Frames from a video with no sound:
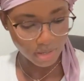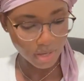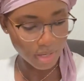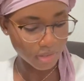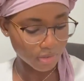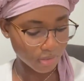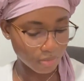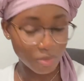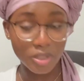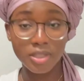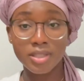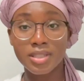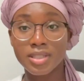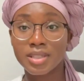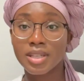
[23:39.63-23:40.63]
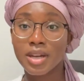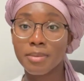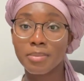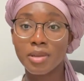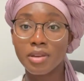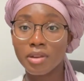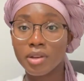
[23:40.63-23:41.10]
I just wanted to sit up
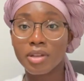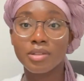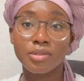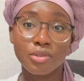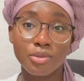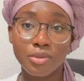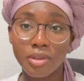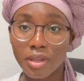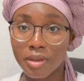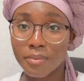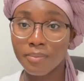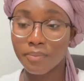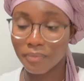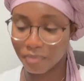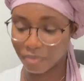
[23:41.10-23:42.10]
here and do them.